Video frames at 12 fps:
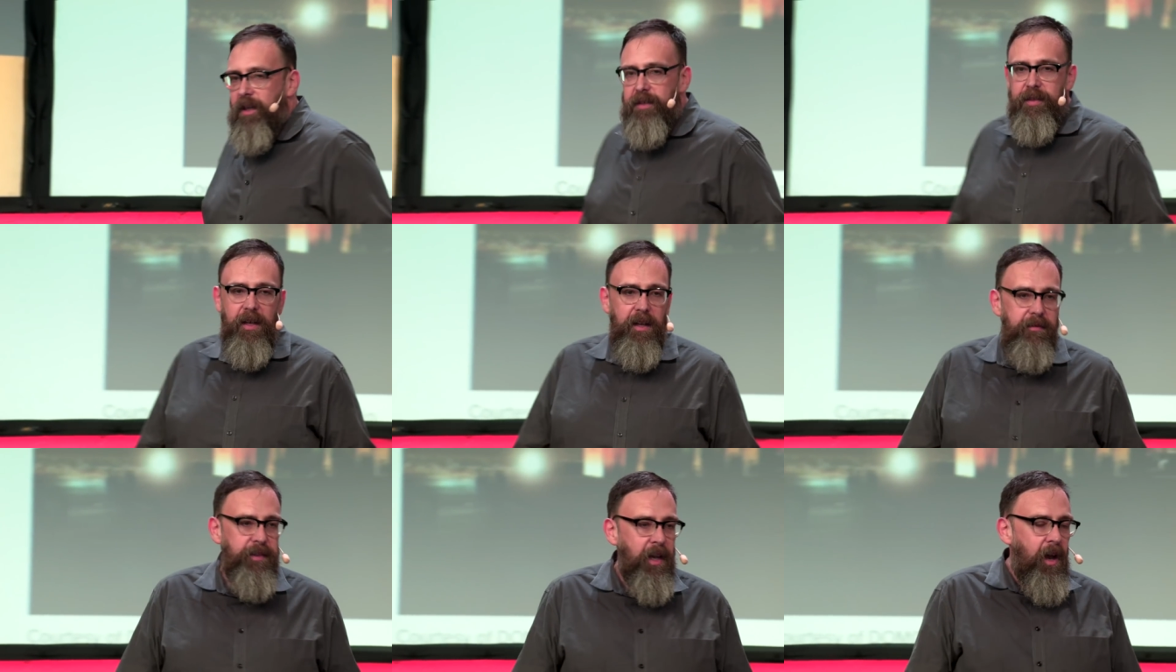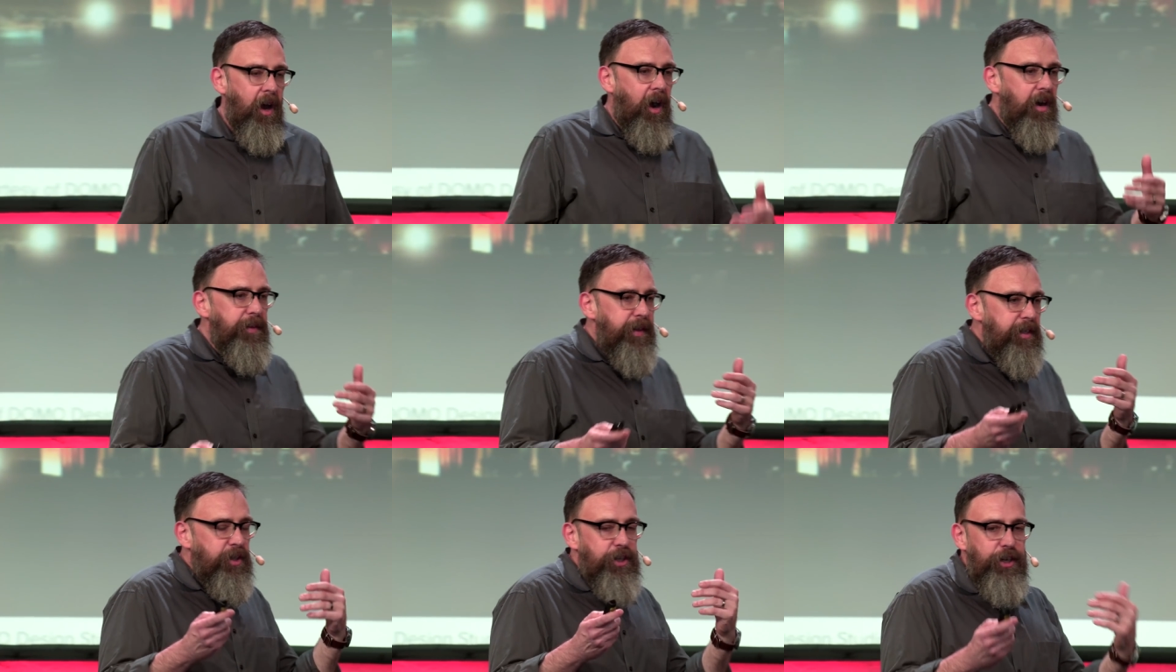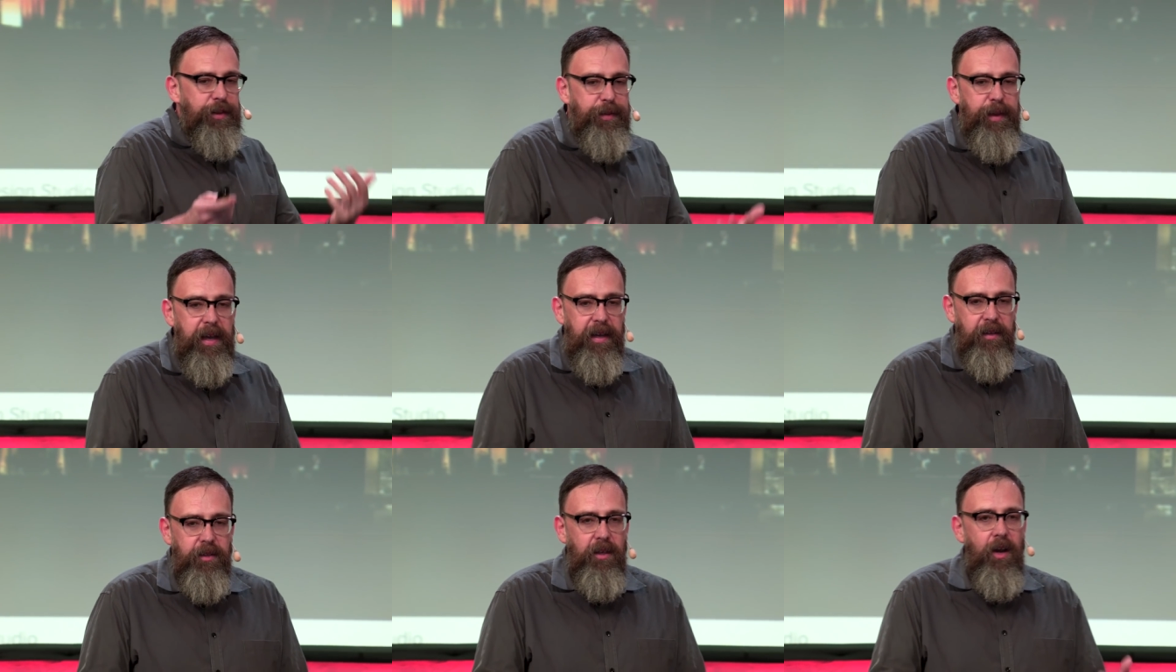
ourselves are these good things?